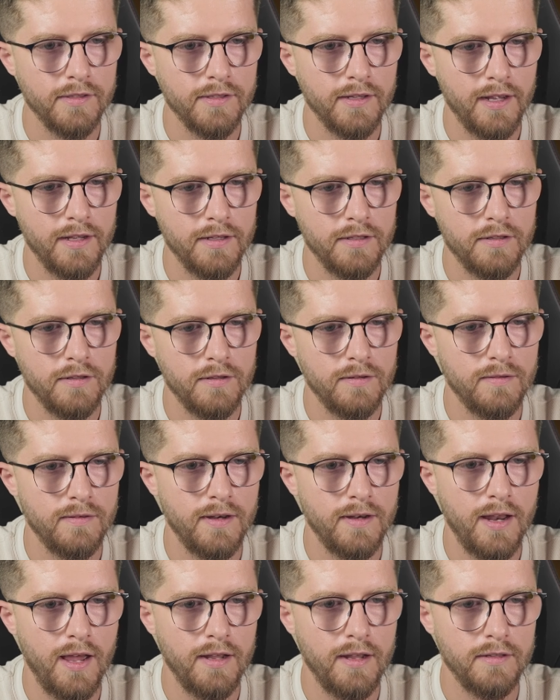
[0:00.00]
So let's do
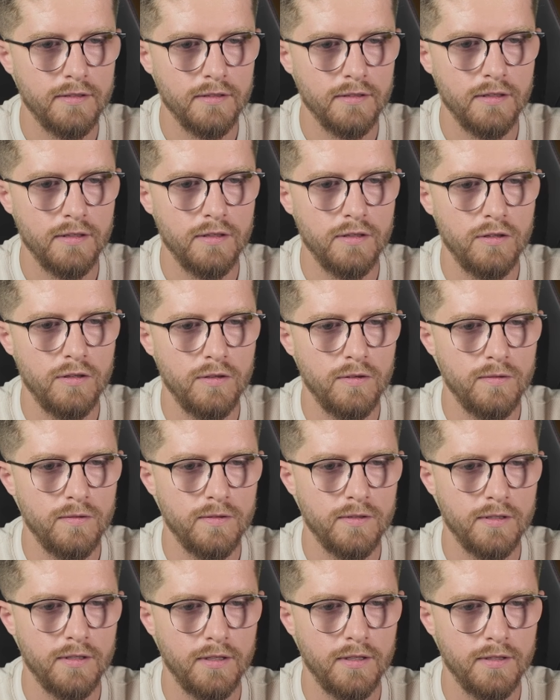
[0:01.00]
net
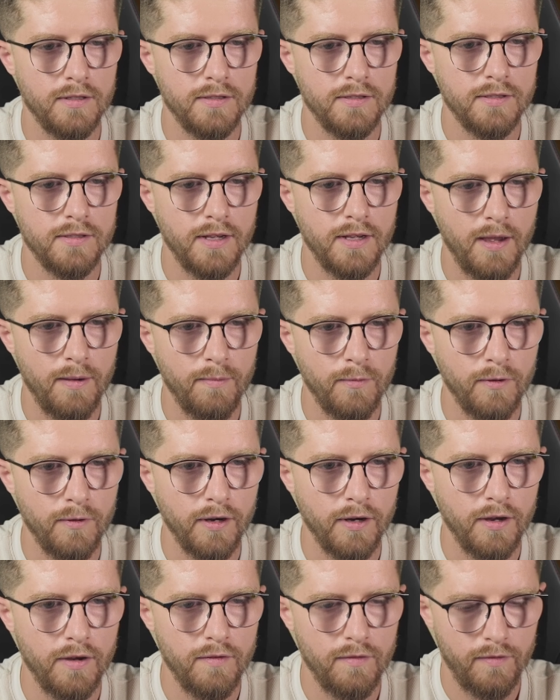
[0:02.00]
users, and we'll
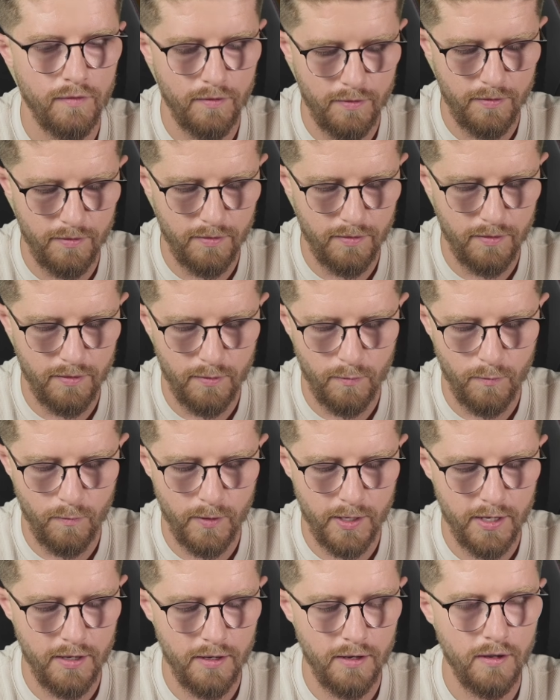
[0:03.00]
go for
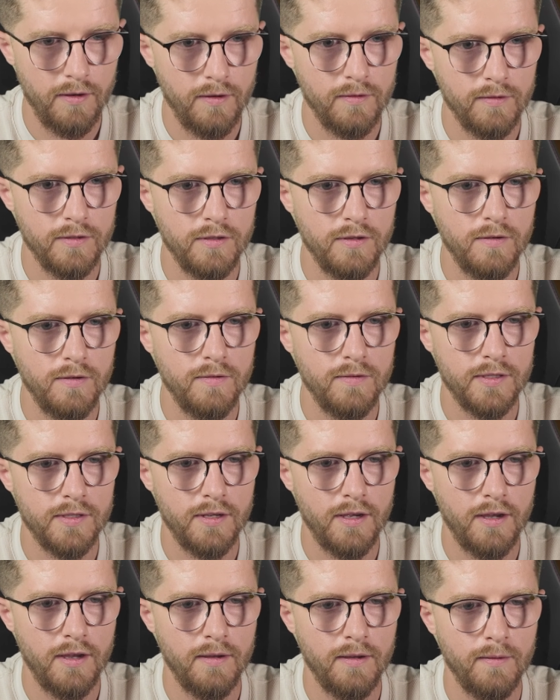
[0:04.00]
Windows
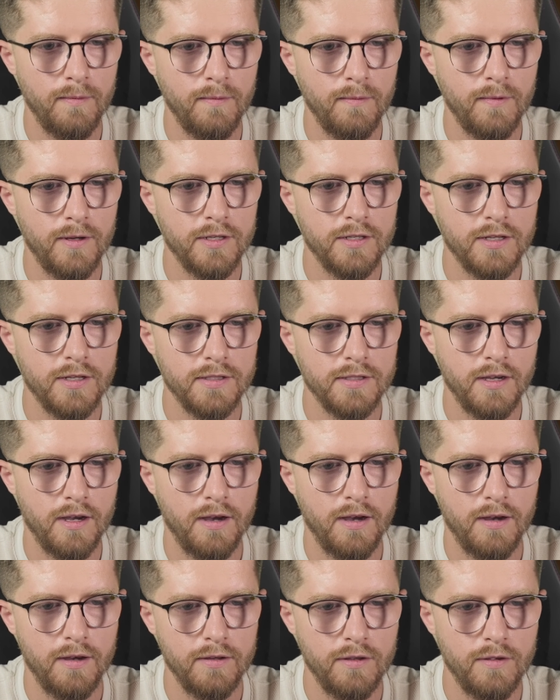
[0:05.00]
user, which is
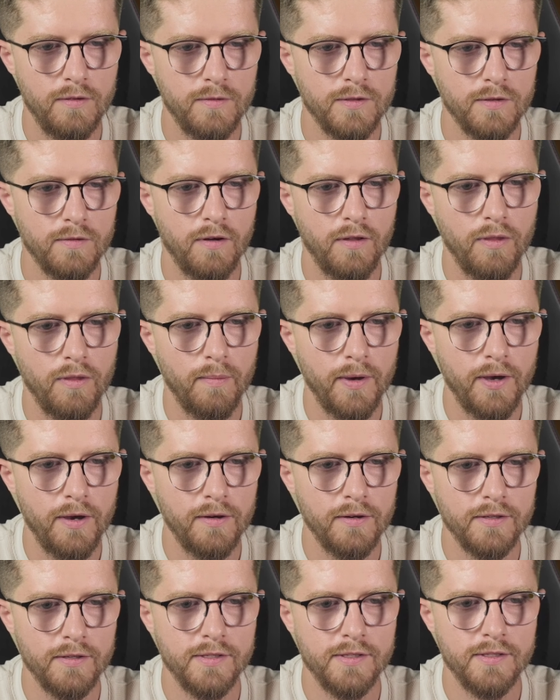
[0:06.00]
our user on the
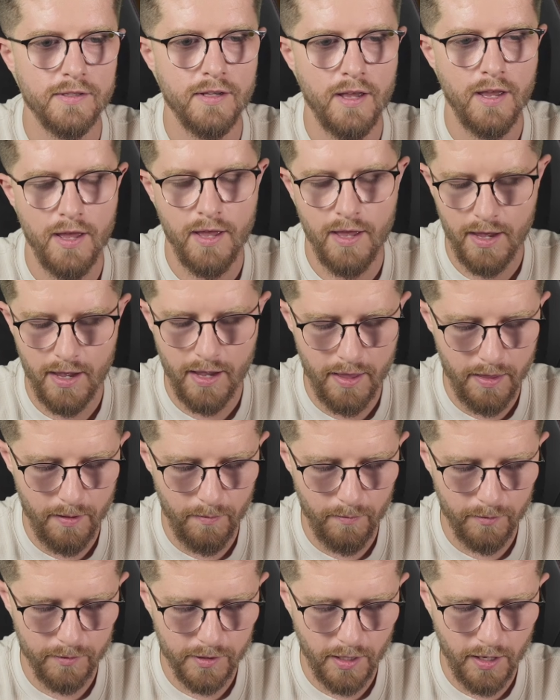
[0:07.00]
box. And
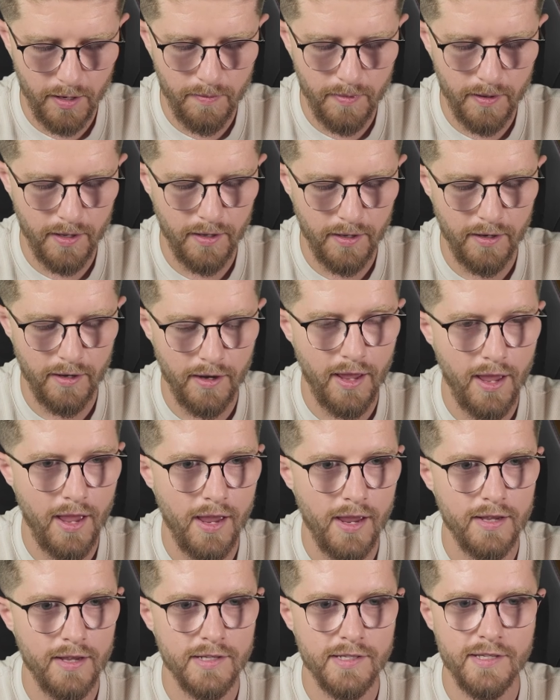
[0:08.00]
then we'll type in
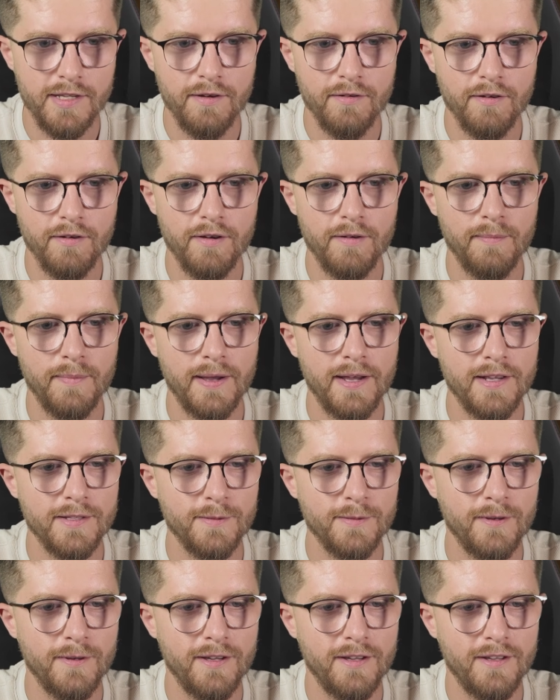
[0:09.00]
a secret
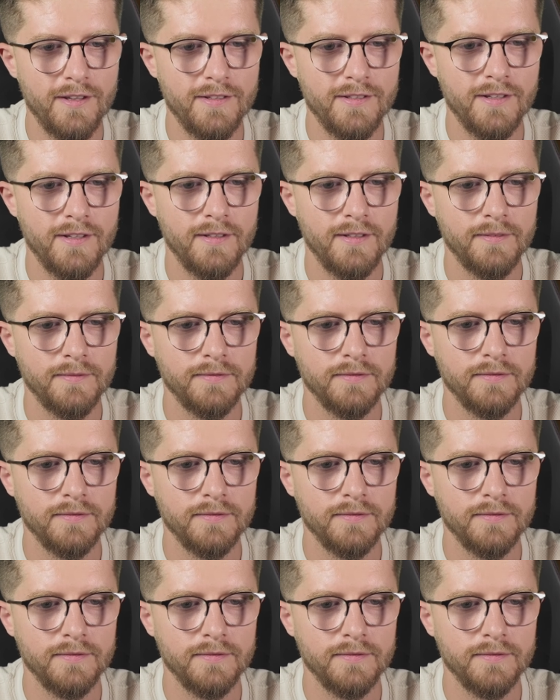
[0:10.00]
password.